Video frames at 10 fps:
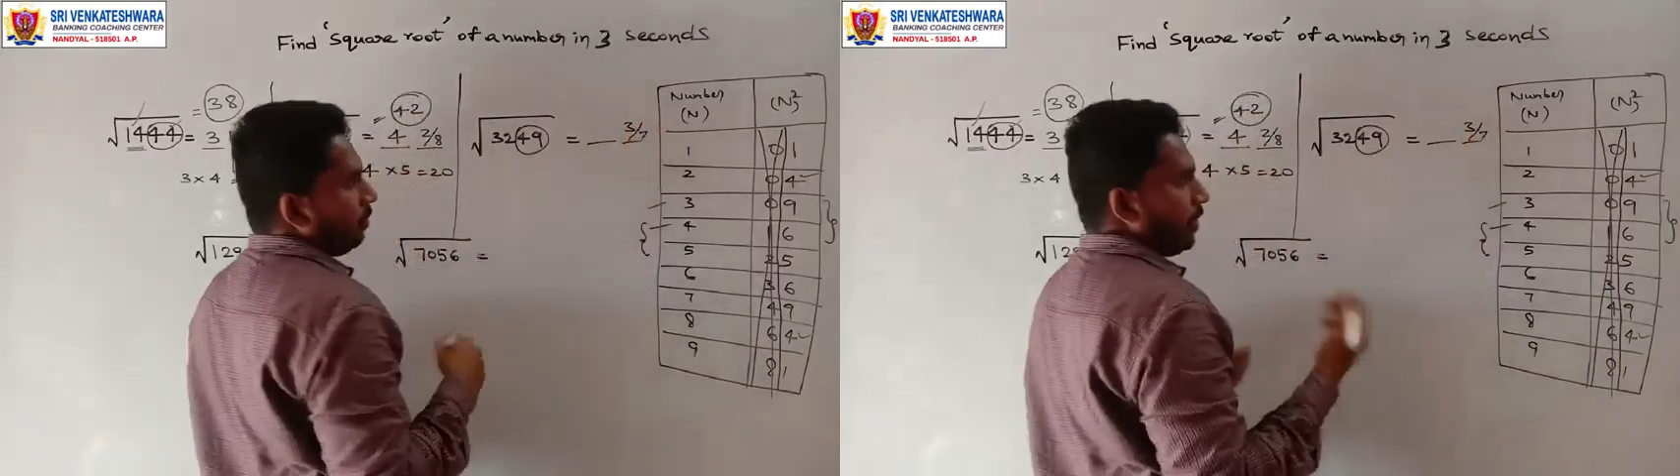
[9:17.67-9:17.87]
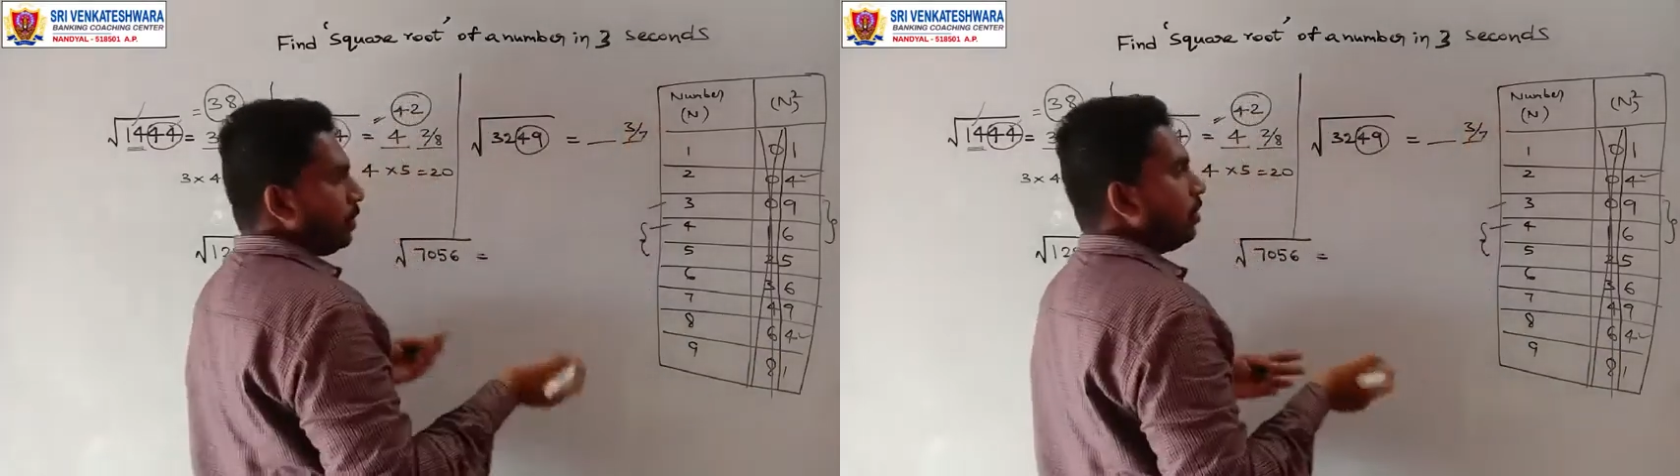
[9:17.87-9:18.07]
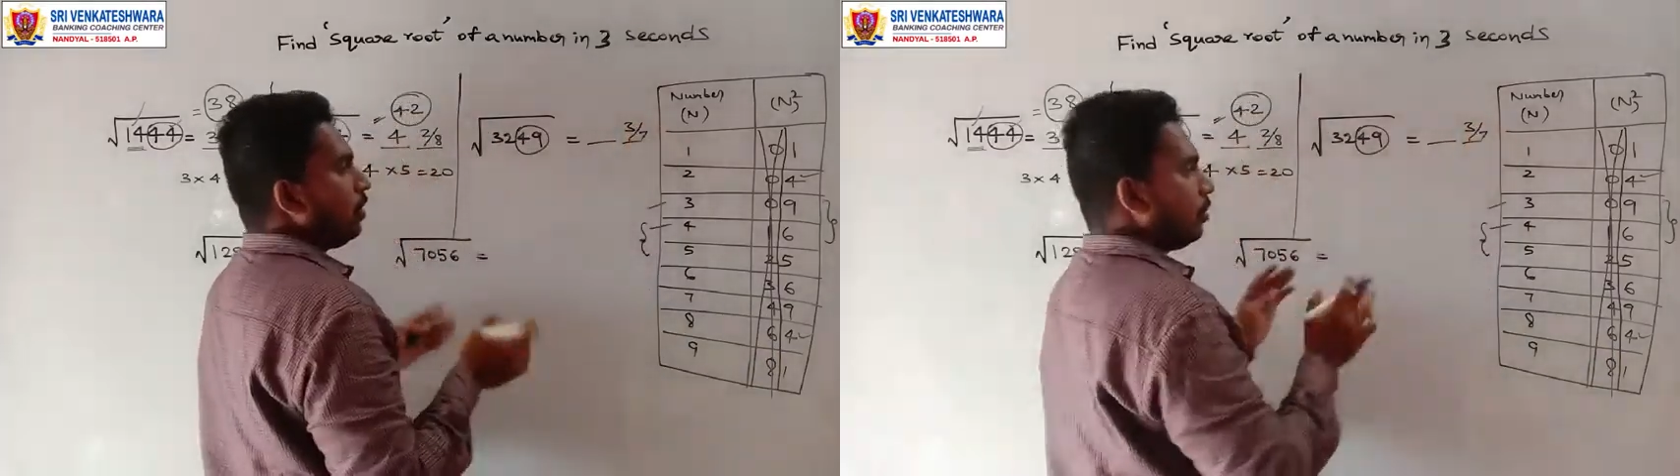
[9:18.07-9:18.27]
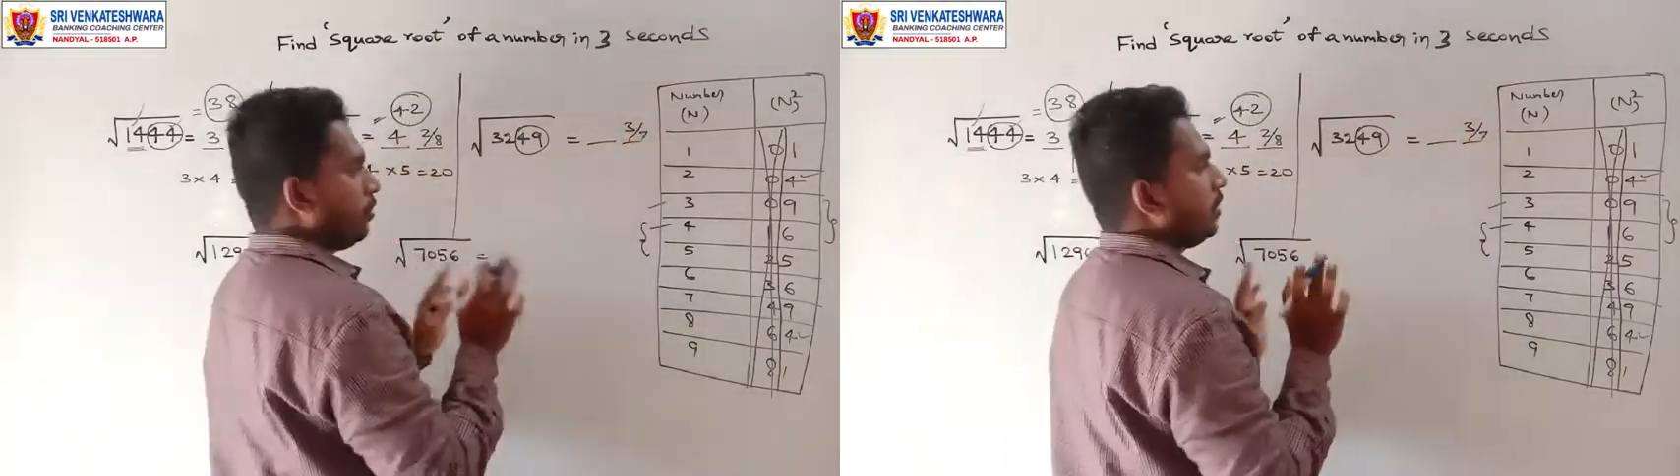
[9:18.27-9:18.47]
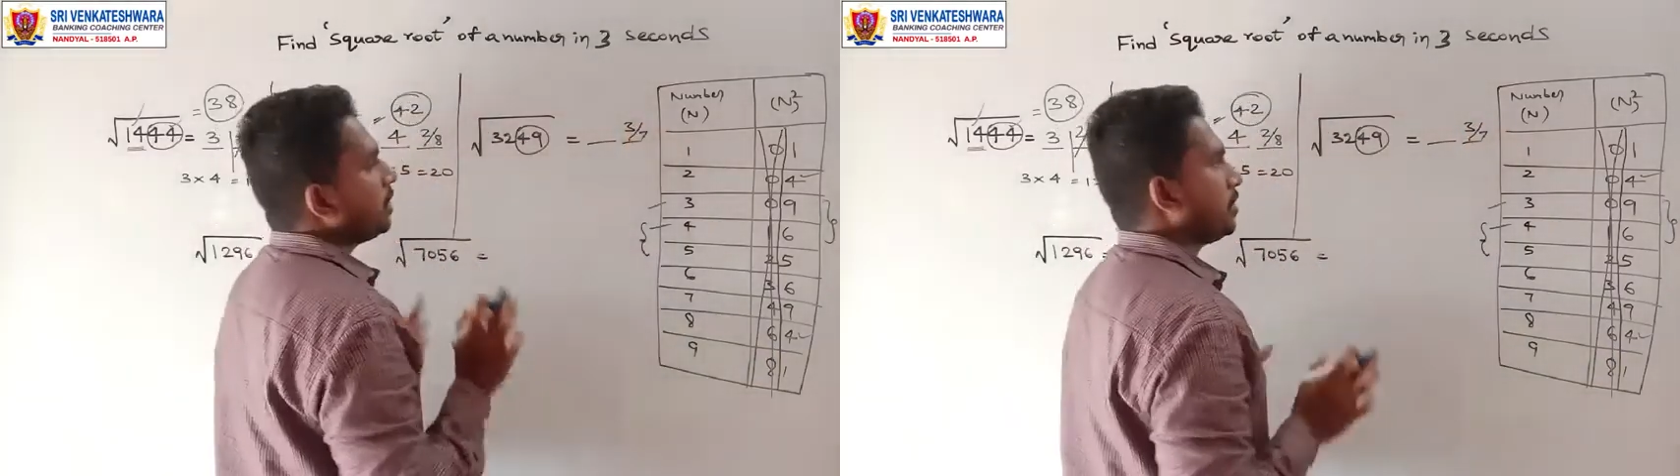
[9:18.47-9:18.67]
we don't
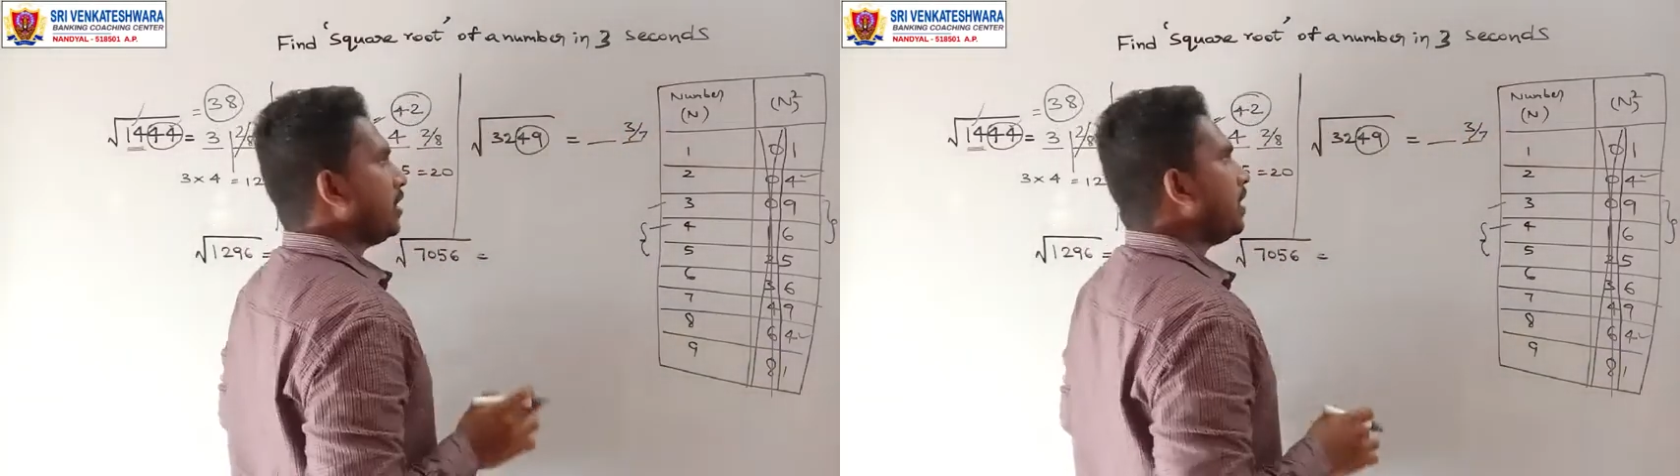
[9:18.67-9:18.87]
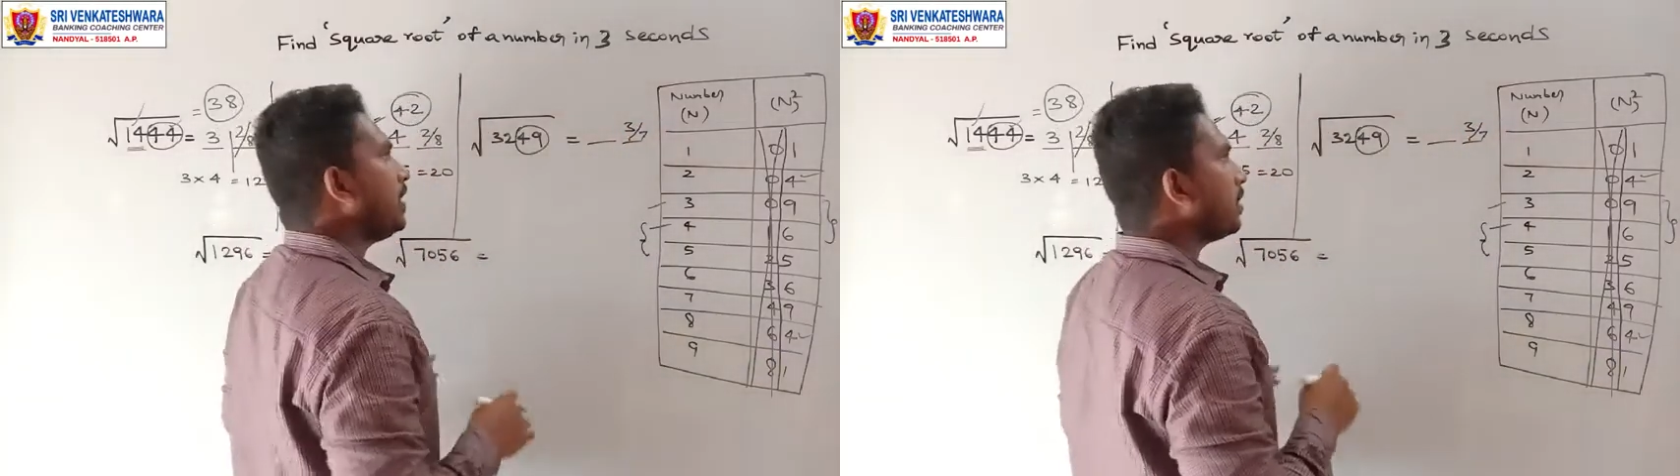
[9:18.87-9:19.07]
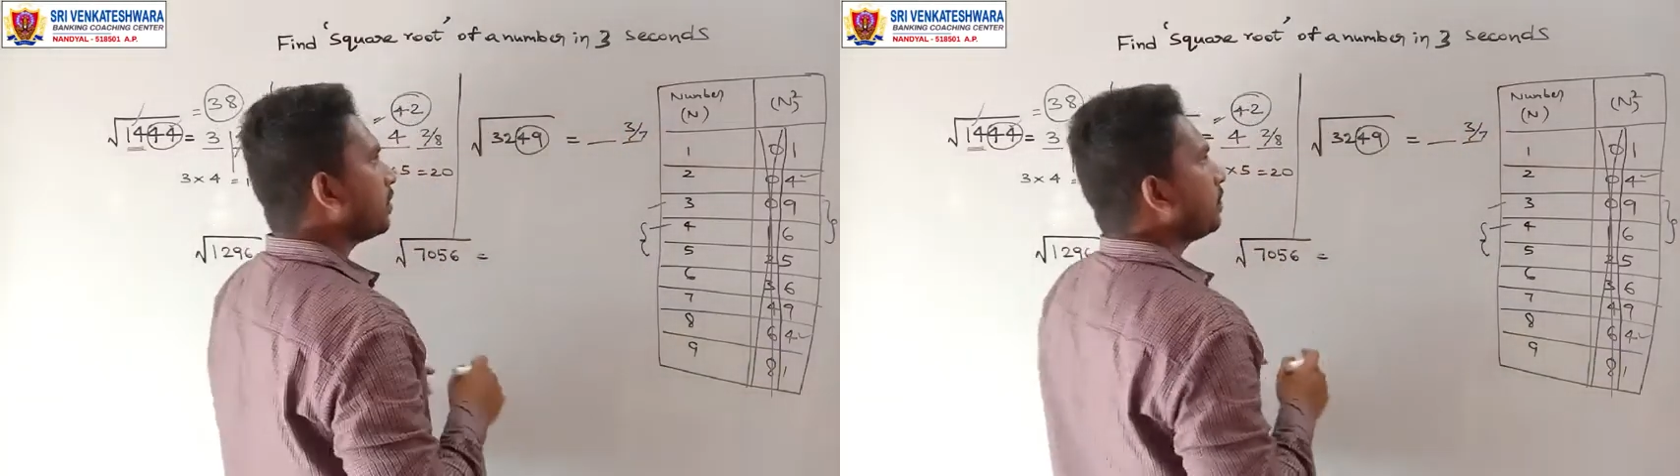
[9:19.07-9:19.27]
know, we'll see it.